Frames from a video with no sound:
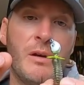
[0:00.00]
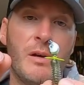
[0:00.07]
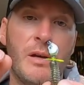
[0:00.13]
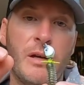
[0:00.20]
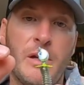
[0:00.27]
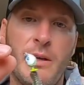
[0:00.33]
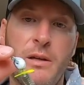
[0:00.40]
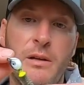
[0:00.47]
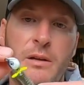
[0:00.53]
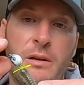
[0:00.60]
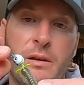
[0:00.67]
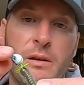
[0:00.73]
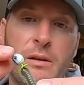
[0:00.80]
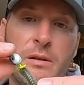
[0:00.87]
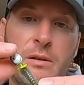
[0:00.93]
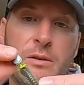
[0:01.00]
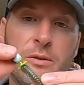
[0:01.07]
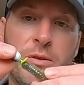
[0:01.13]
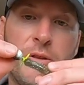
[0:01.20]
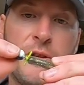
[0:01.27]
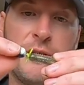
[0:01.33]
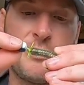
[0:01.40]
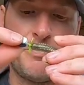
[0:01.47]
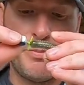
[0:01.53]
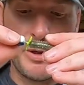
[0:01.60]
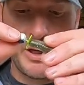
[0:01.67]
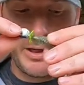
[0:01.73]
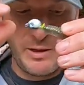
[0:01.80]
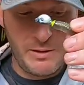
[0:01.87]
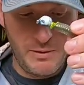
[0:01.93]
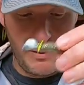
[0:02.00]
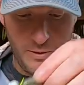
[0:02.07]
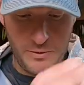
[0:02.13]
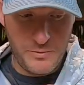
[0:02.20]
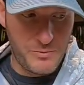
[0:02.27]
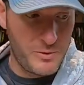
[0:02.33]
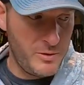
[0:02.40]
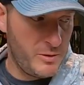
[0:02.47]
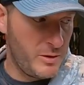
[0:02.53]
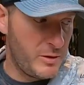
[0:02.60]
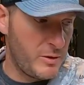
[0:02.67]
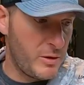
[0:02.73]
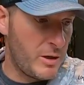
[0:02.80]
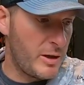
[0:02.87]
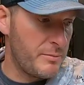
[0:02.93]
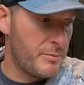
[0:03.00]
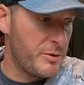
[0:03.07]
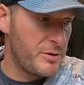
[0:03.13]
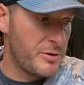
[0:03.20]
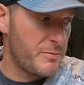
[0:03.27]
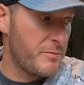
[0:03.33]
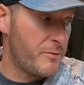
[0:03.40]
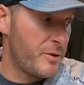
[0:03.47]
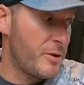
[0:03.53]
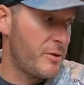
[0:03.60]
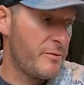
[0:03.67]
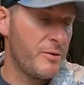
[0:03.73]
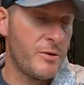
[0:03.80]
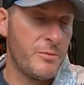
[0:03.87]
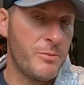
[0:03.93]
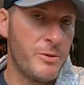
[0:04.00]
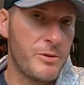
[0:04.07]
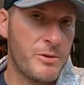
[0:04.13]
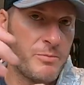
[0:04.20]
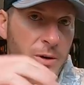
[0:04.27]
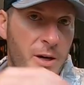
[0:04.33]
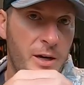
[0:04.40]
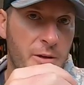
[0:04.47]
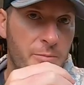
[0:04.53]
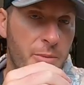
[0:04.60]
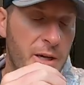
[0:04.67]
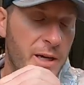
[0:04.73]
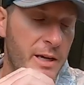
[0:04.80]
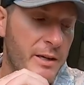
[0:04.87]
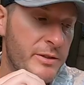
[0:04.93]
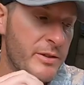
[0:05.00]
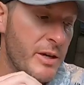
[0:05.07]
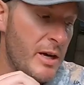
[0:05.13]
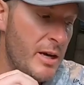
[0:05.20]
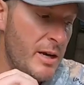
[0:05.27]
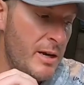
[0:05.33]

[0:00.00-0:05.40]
And, you know, this bait has really caught me some very, very big spotted bass.